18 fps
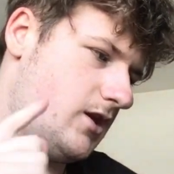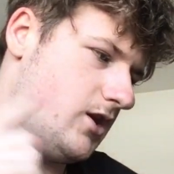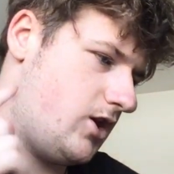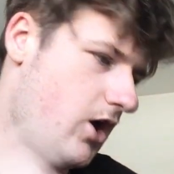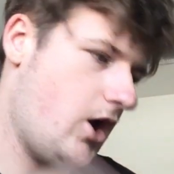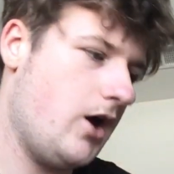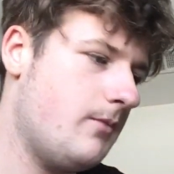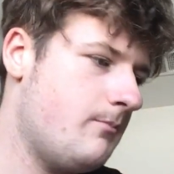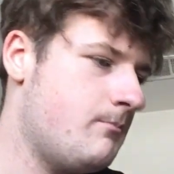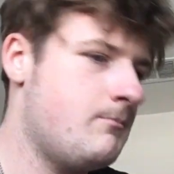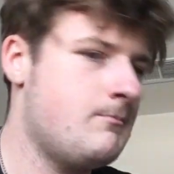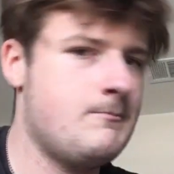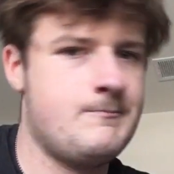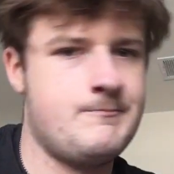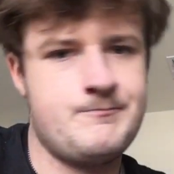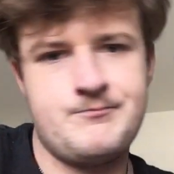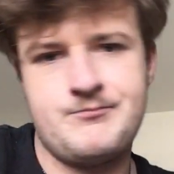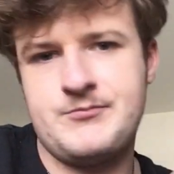
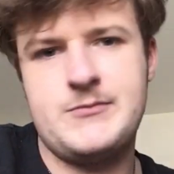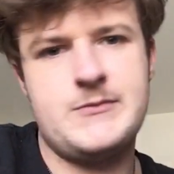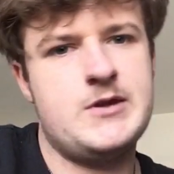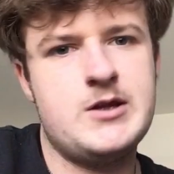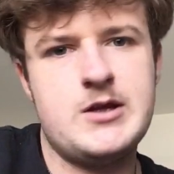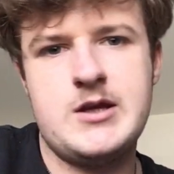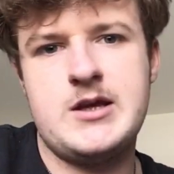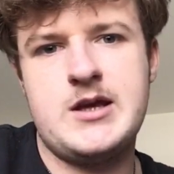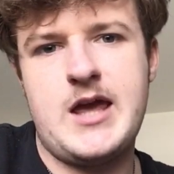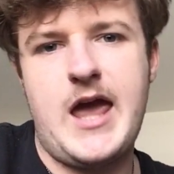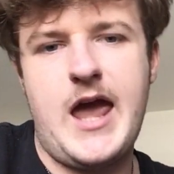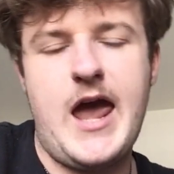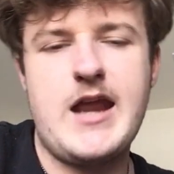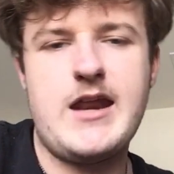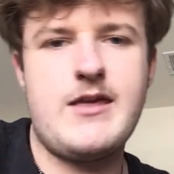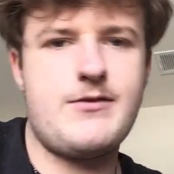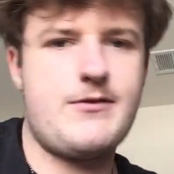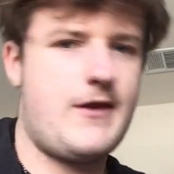gum.
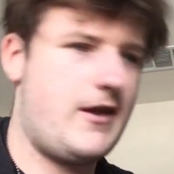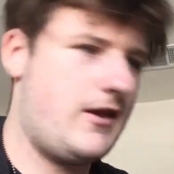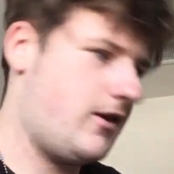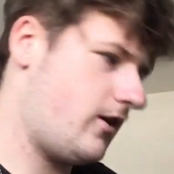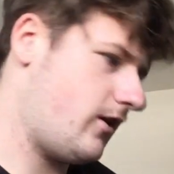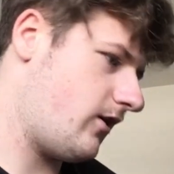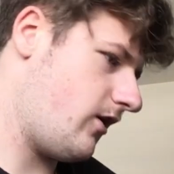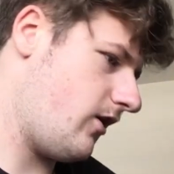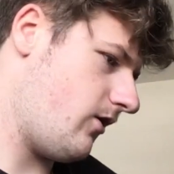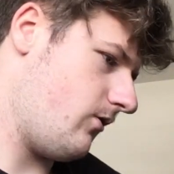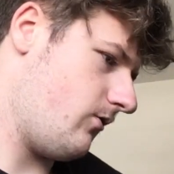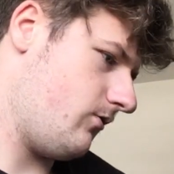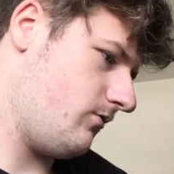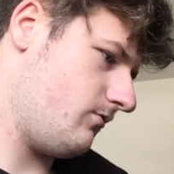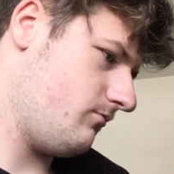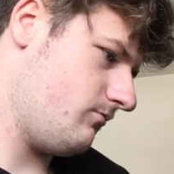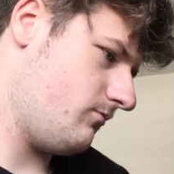Anything can go.